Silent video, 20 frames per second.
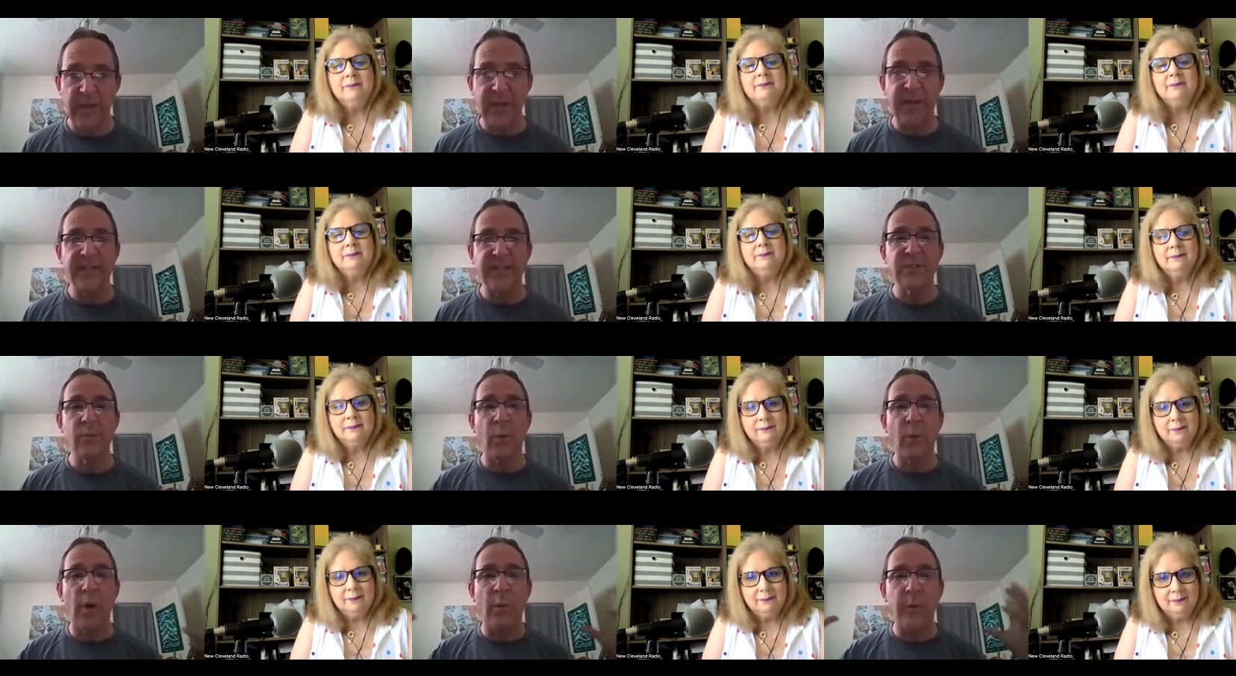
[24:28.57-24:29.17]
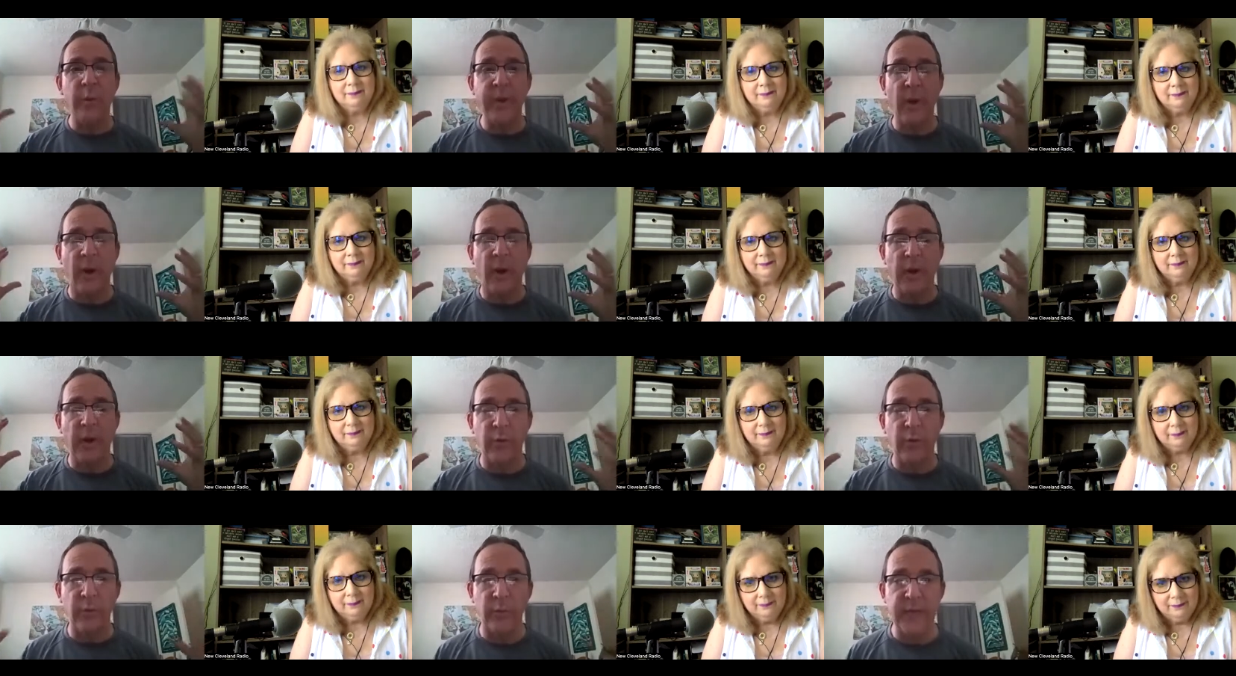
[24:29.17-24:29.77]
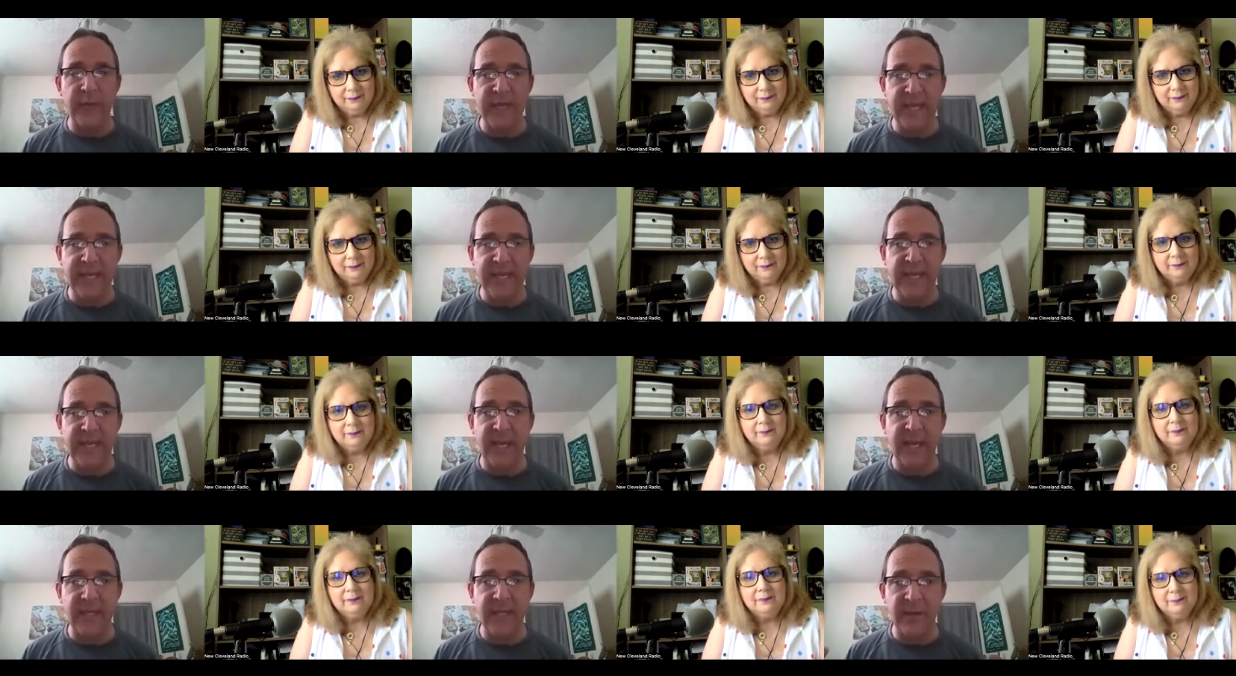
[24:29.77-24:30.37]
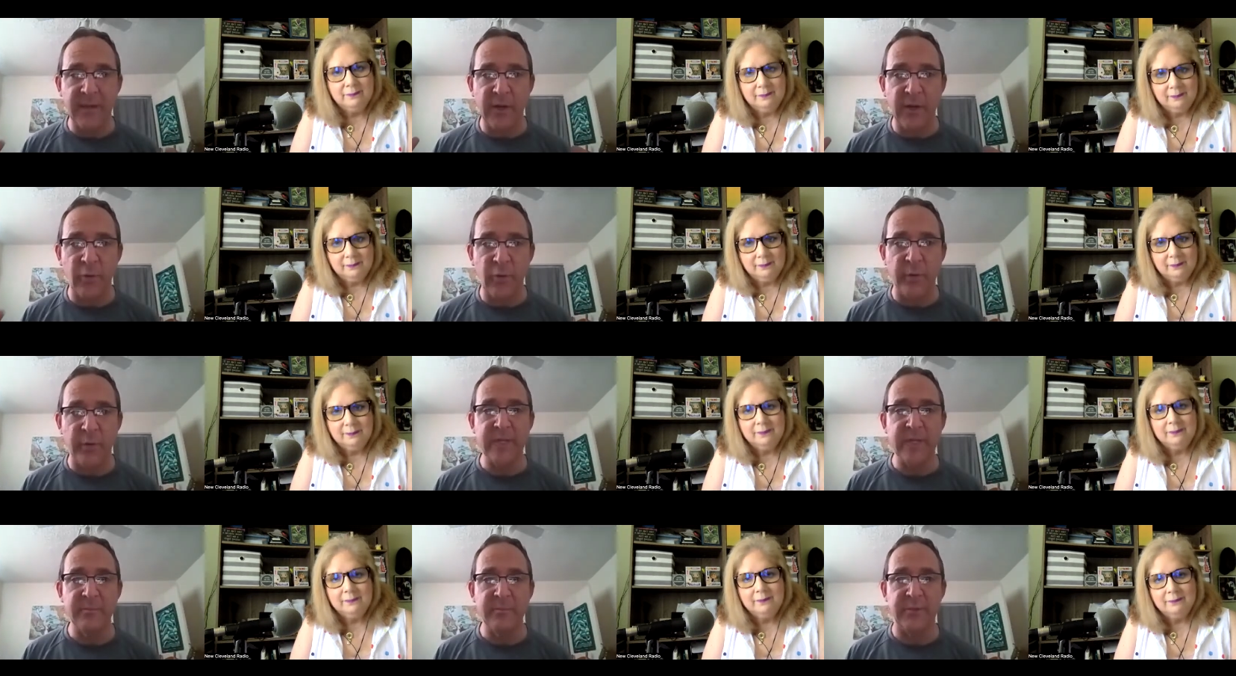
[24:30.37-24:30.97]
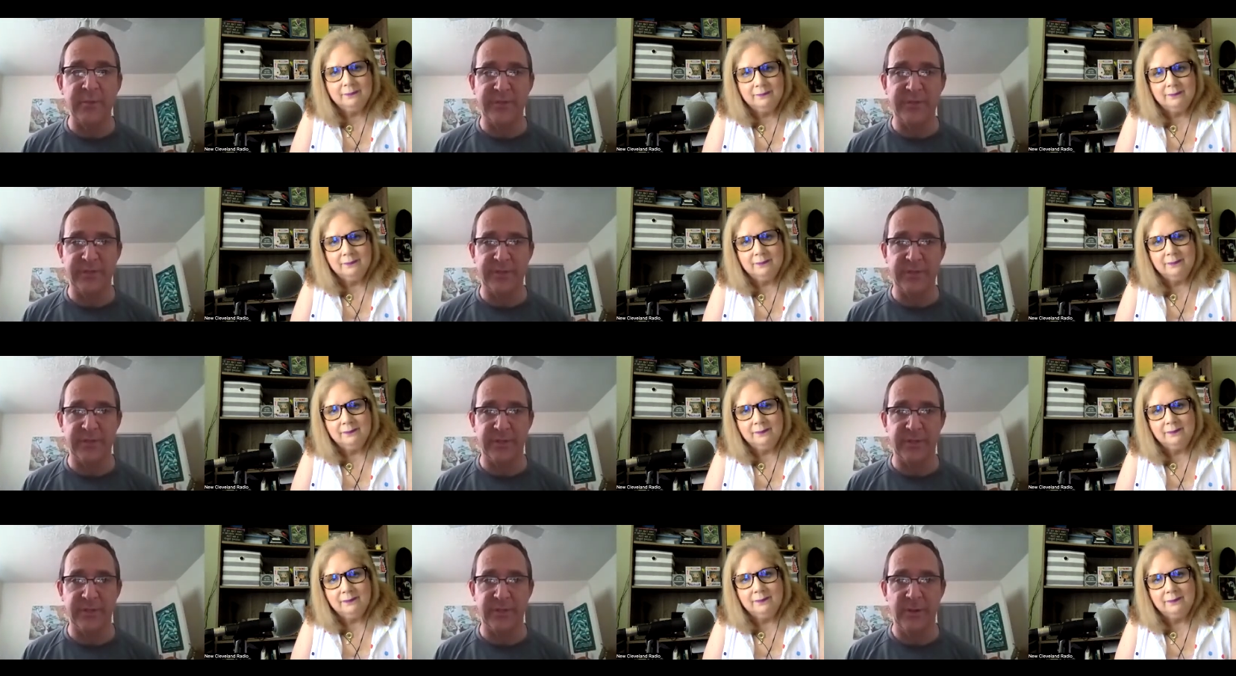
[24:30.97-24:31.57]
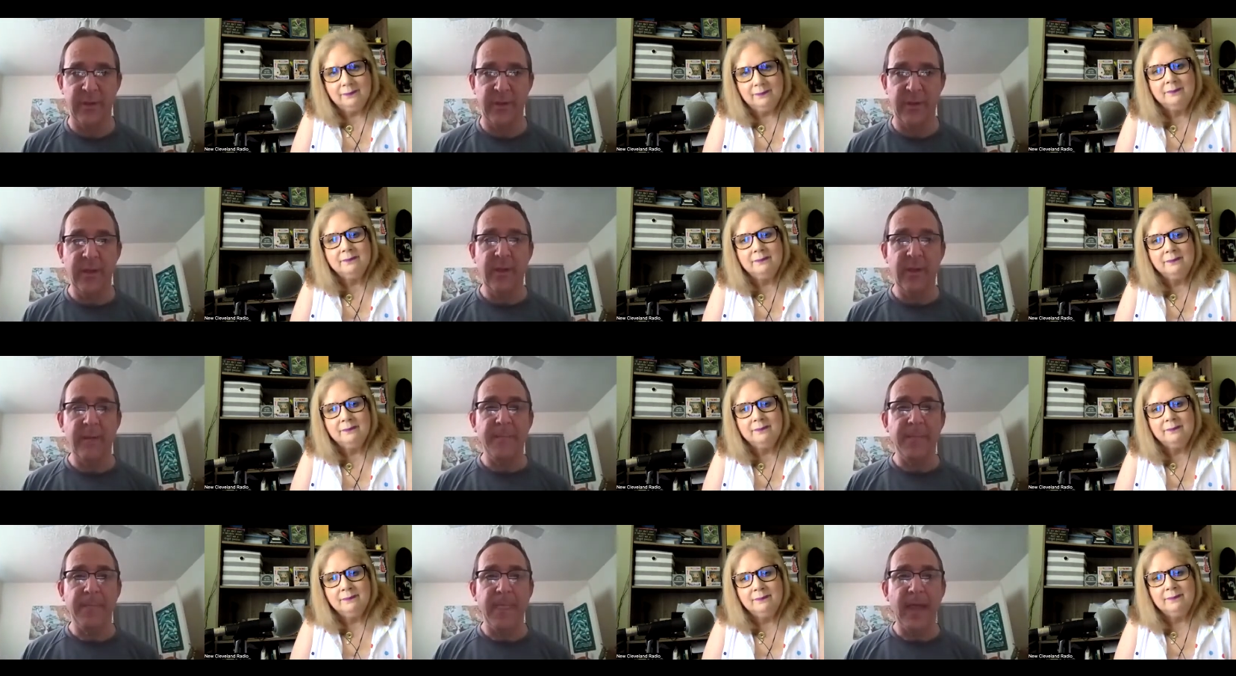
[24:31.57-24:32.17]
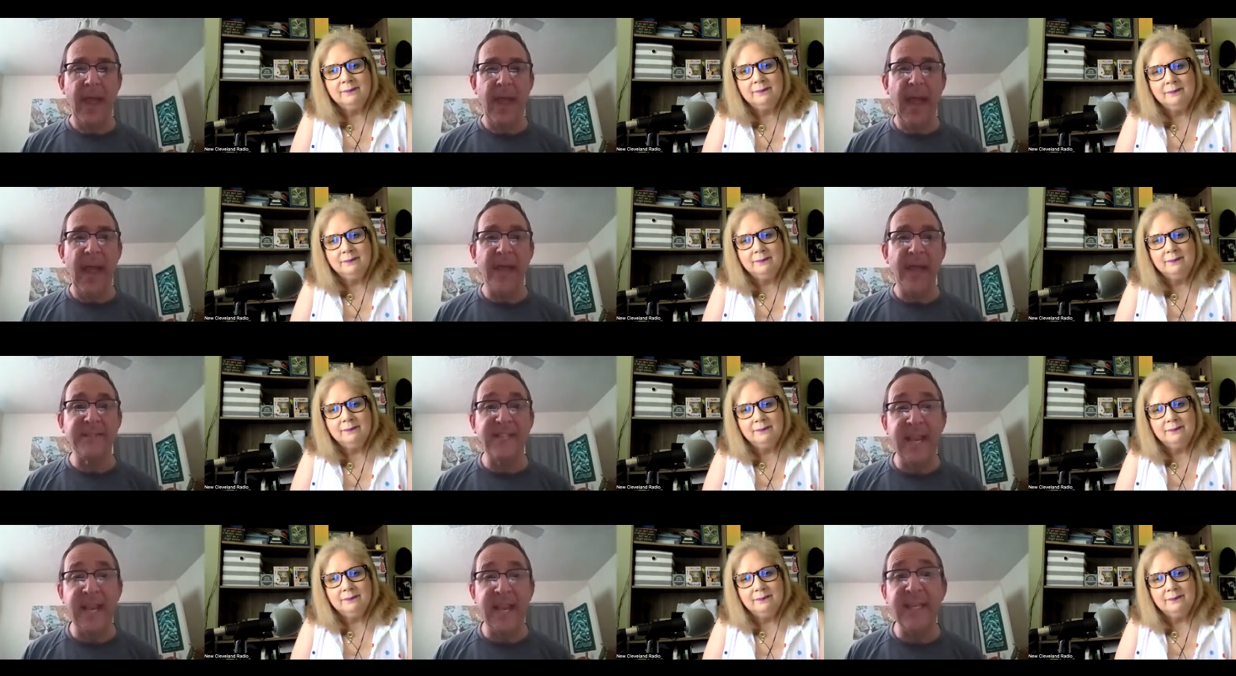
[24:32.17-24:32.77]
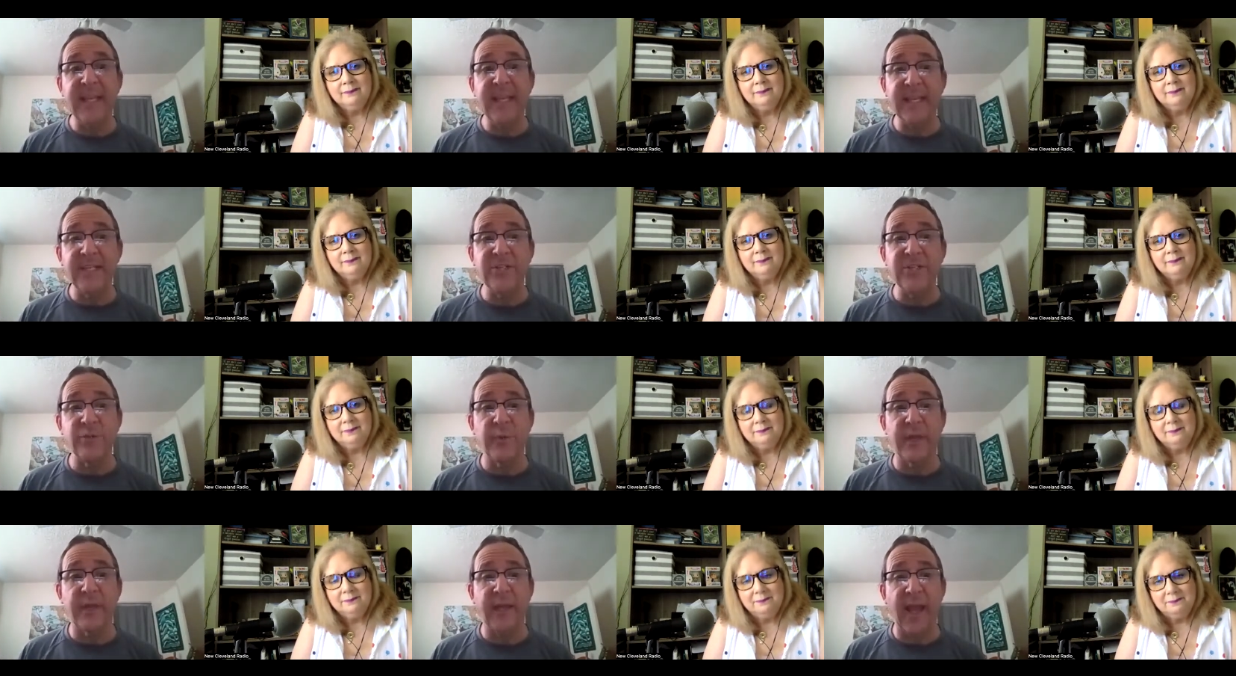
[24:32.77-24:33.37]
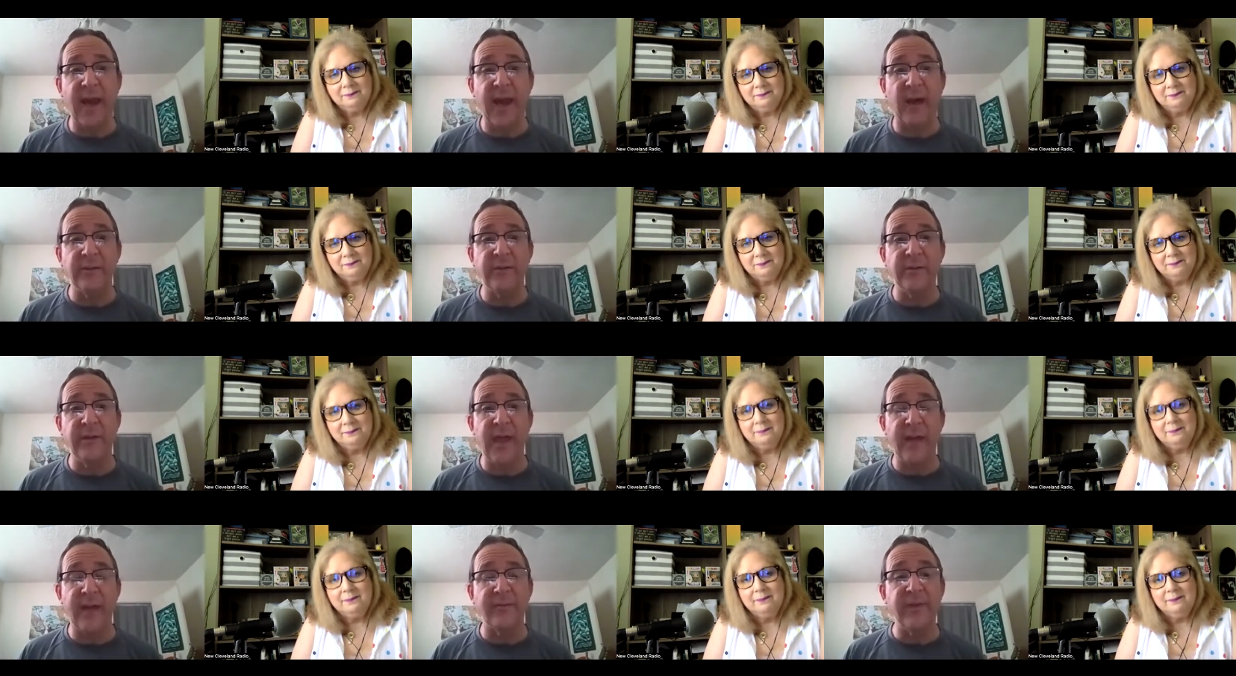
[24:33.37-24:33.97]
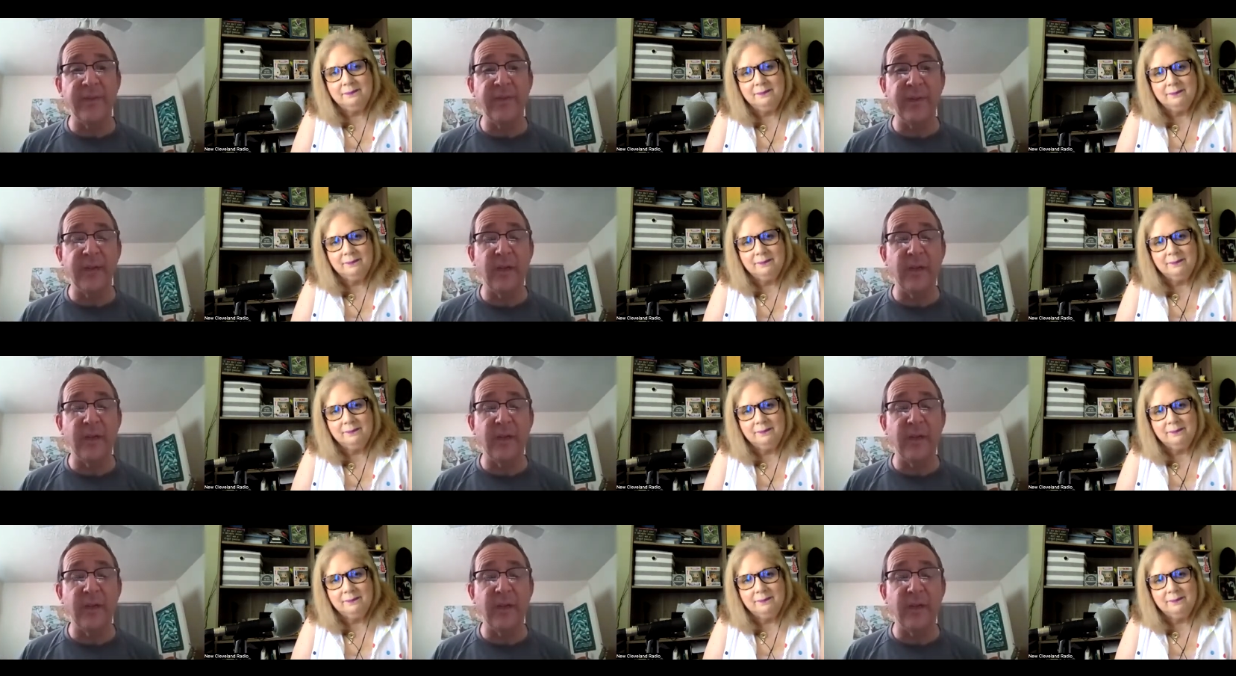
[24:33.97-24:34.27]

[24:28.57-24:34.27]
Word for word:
Speaker 1: It's what we are agreeing and agreeable to do, taking into account everything,